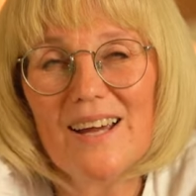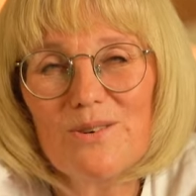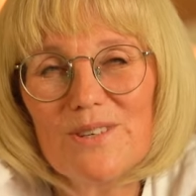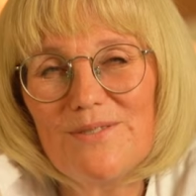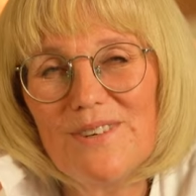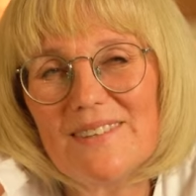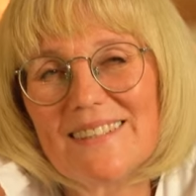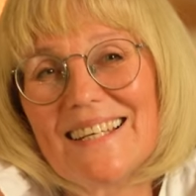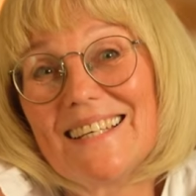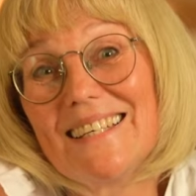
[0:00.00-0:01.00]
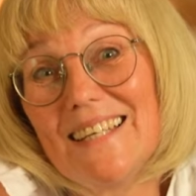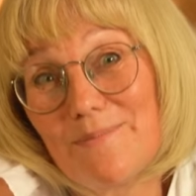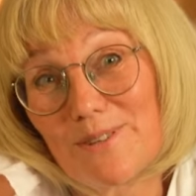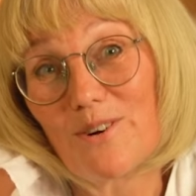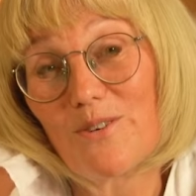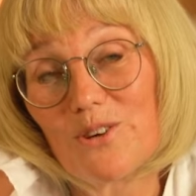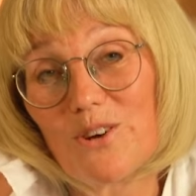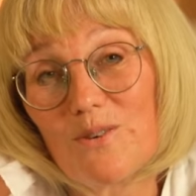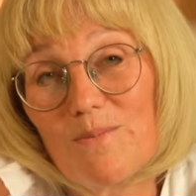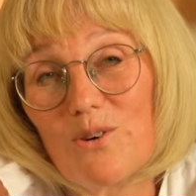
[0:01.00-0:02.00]
I could feel the depths of
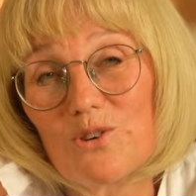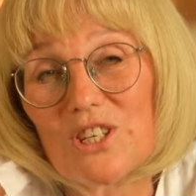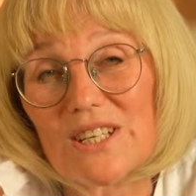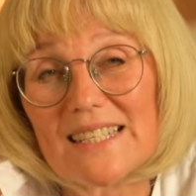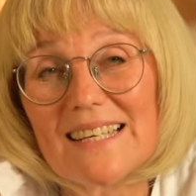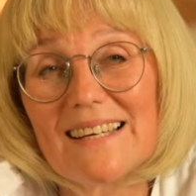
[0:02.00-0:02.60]
her emotions.